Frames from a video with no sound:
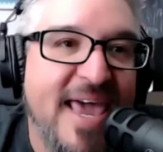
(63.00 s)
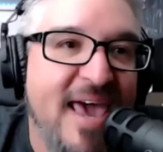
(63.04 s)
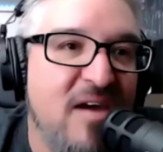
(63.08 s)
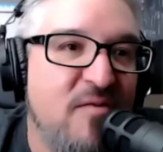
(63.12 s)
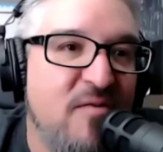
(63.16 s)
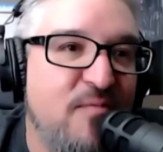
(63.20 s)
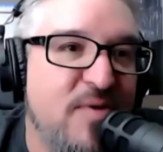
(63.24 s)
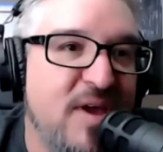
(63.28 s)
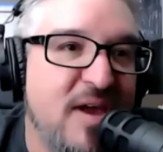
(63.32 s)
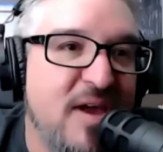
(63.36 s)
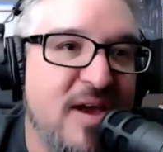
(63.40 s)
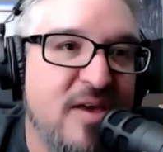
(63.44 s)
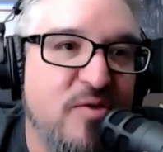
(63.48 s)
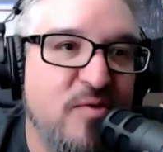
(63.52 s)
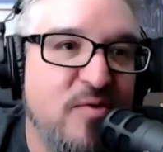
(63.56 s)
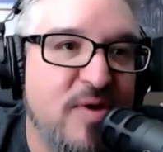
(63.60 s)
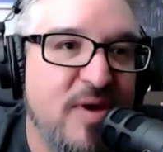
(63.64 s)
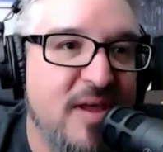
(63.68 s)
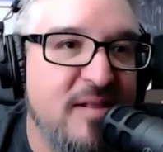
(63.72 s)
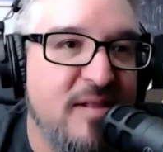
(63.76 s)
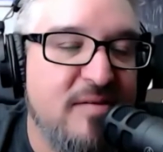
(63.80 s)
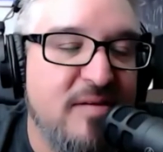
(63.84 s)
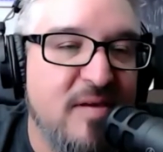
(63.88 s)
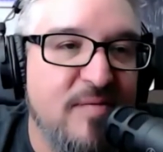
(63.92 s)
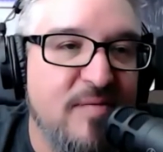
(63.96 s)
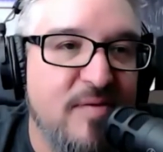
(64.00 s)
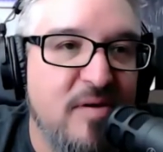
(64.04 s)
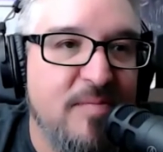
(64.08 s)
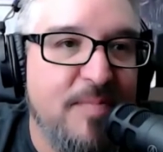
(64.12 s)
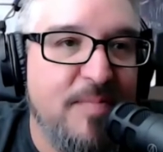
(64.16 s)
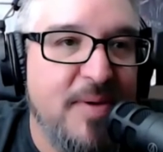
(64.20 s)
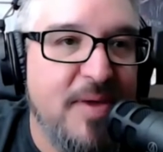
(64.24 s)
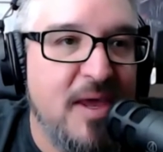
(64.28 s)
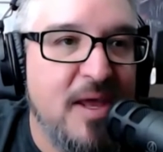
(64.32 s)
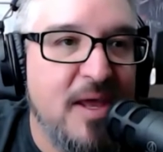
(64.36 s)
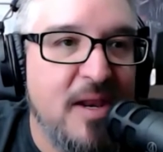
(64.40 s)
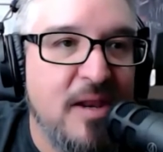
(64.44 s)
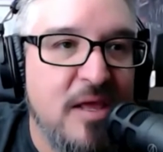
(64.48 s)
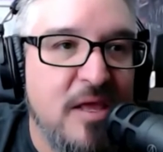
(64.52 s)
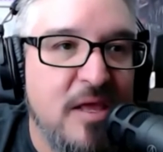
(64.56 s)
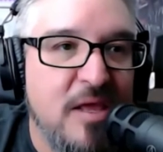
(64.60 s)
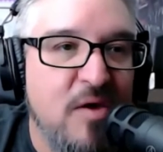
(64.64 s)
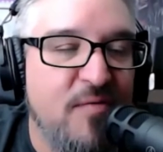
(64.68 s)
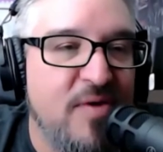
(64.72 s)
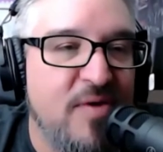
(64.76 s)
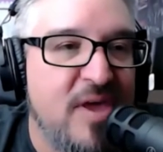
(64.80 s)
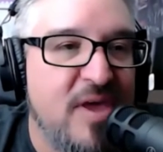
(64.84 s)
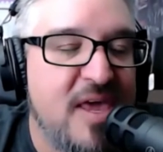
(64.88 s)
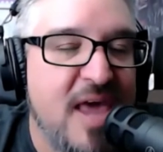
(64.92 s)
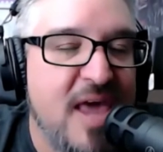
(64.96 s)
every other interview, Pete,
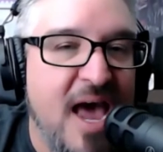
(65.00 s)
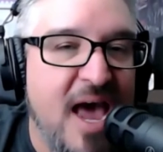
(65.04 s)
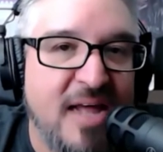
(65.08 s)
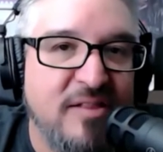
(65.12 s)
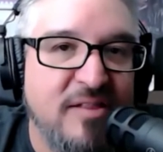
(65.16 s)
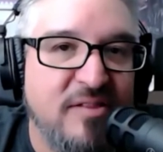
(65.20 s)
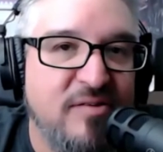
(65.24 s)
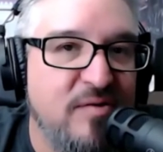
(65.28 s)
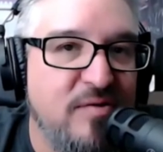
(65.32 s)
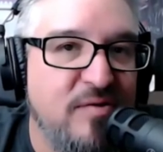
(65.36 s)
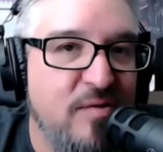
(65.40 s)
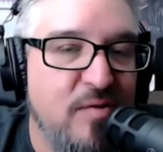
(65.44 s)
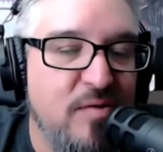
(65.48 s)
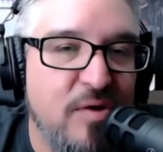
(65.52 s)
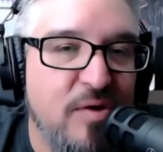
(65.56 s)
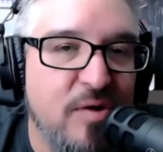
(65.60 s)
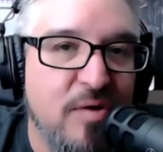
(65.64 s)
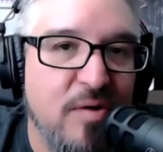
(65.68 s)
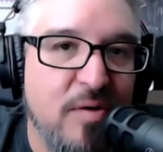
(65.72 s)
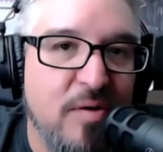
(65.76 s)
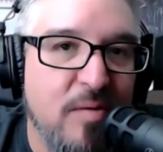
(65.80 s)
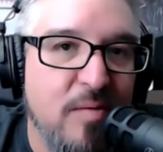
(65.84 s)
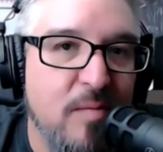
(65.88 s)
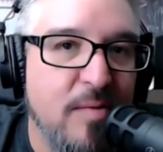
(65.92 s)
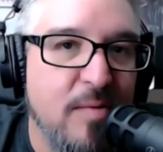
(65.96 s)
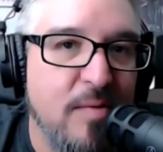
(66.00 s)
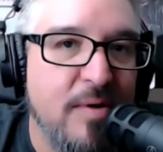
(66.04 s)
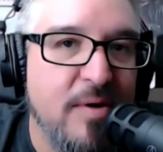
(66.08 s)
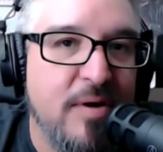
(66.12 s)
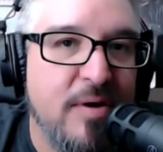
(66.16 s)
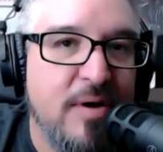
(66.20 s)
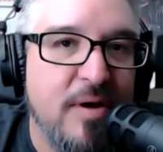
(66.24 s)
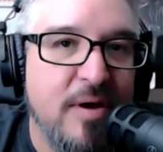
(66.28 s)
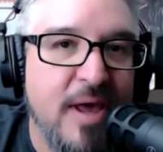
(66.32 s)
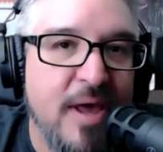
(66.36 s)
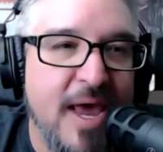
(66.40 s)
you've got to do your homework.